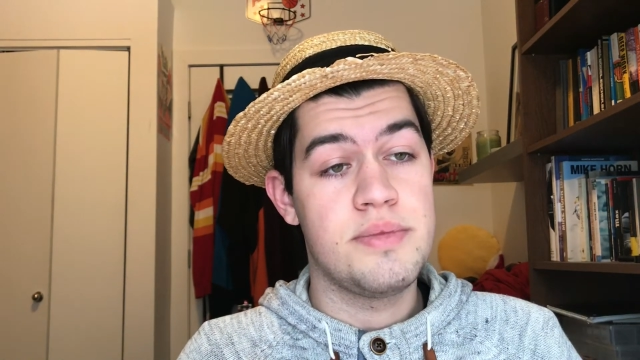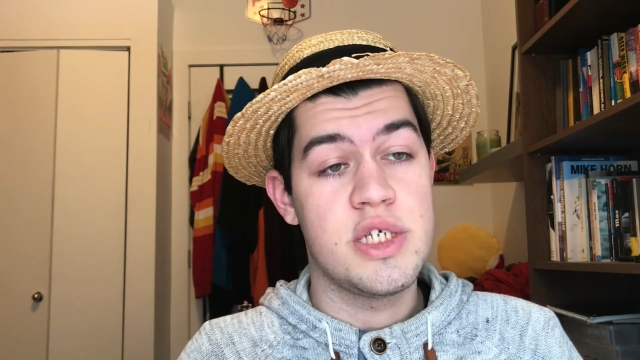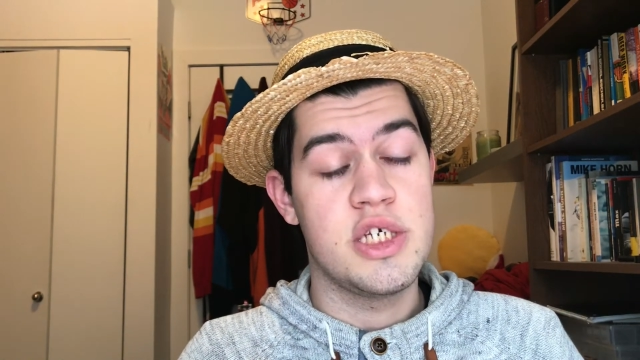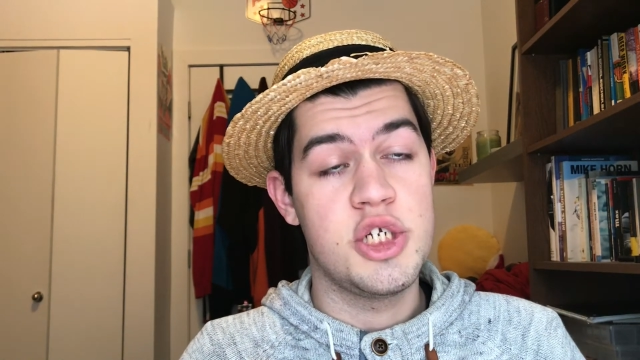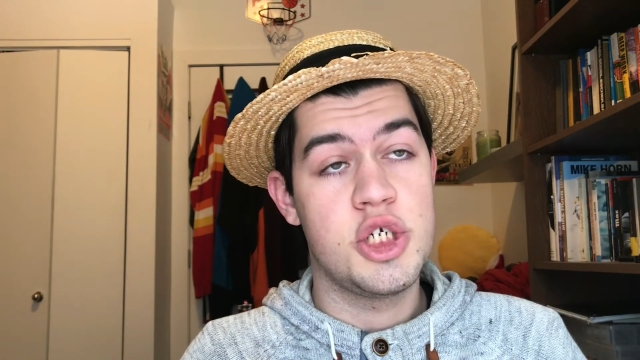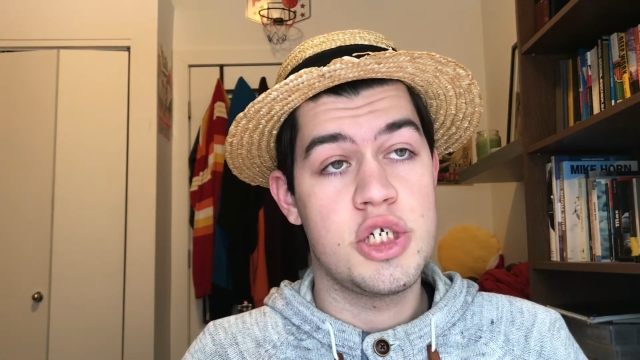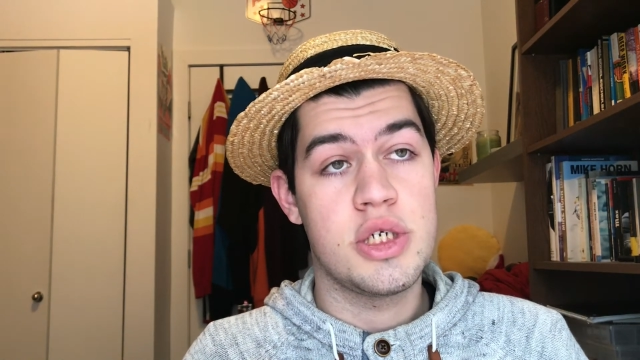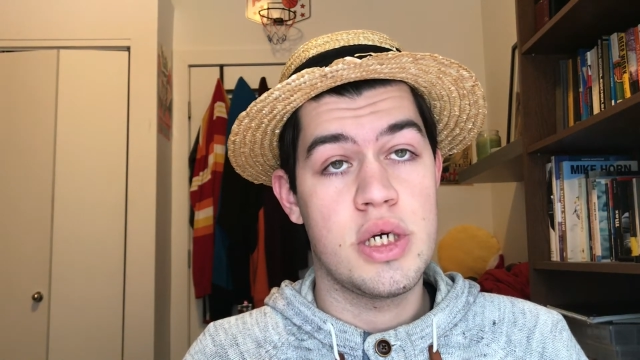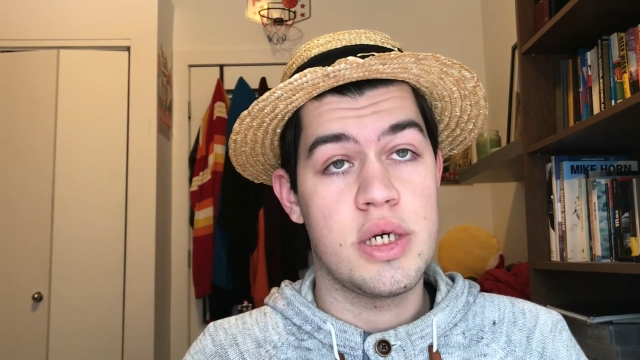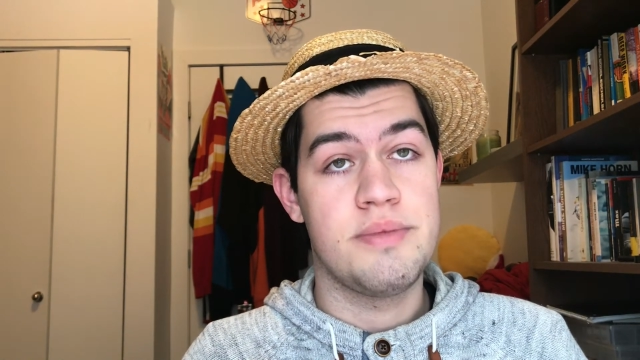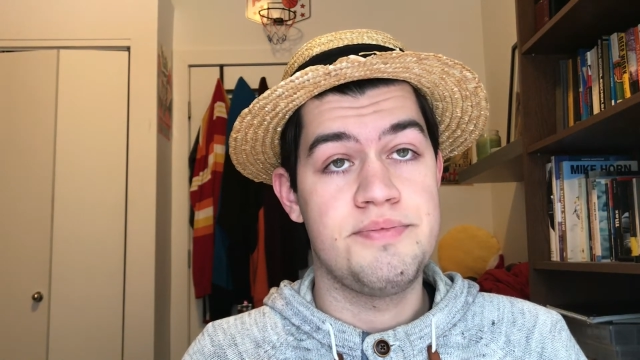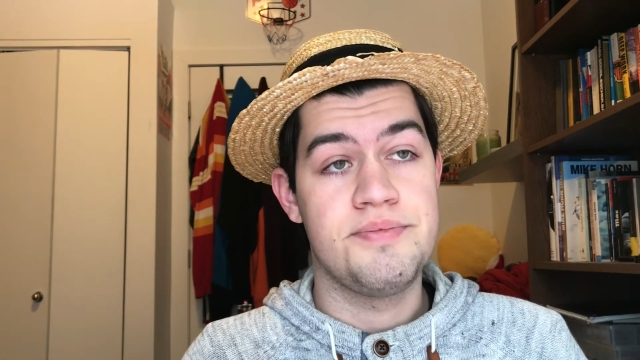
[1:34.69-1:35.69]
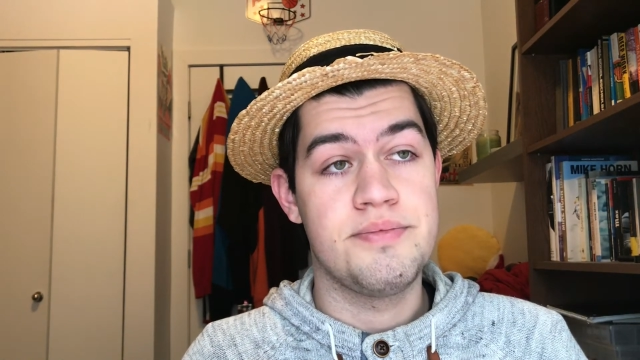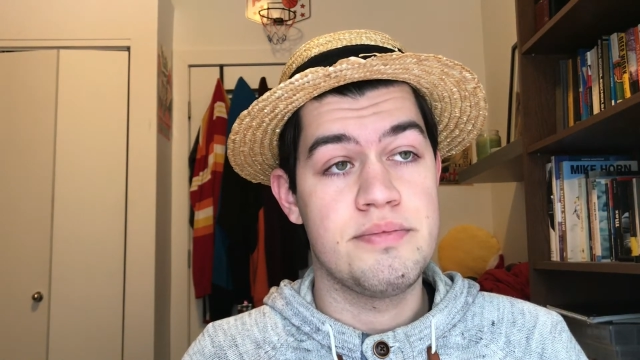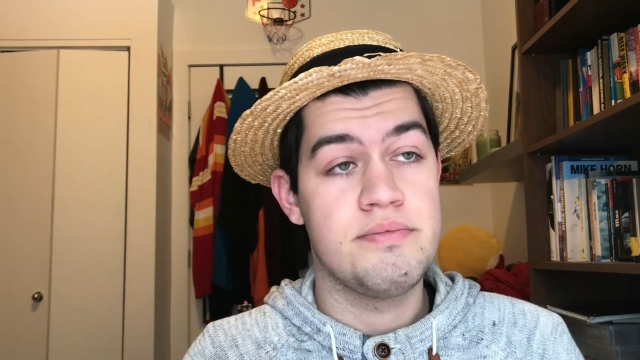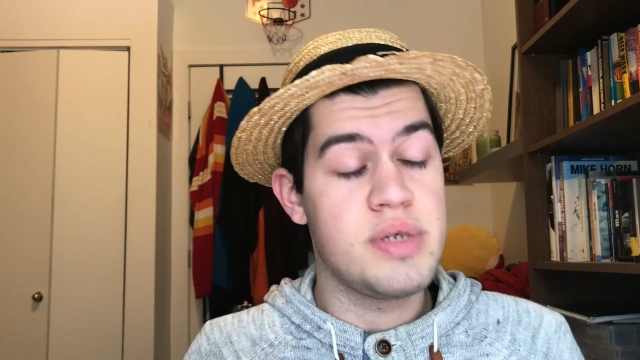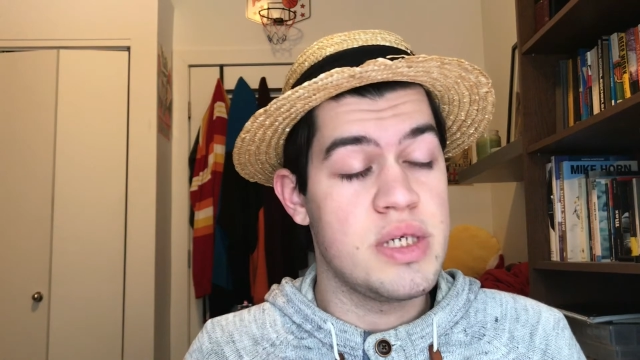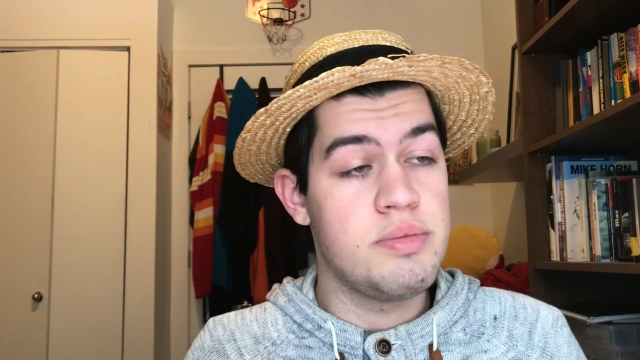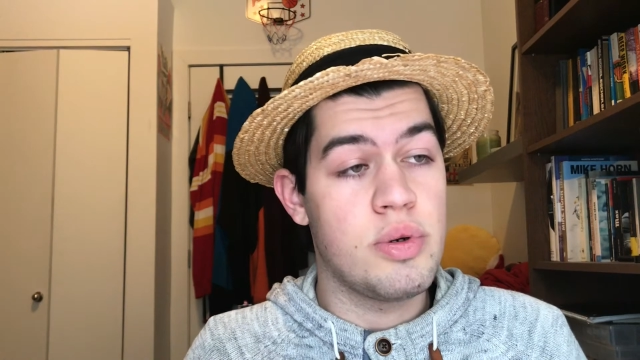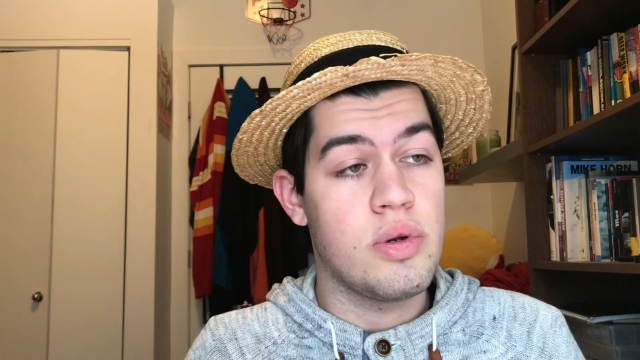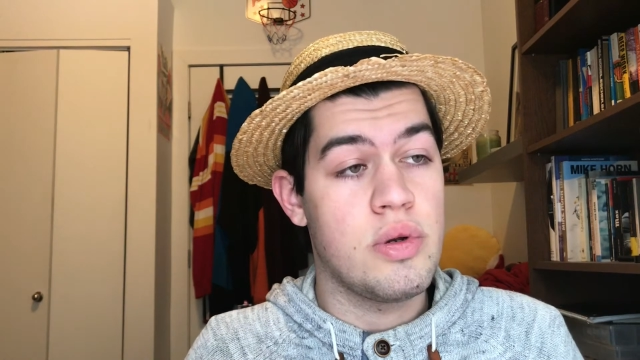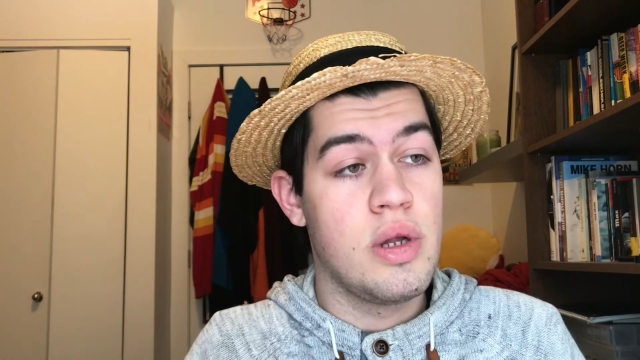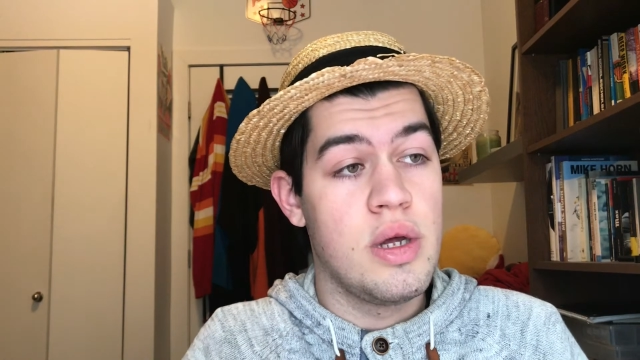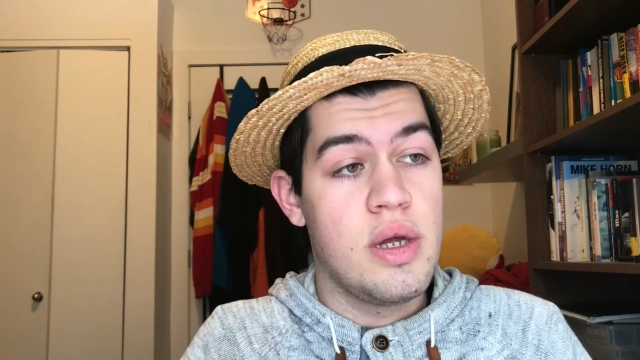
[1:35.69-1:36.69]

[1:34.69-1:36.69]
teach people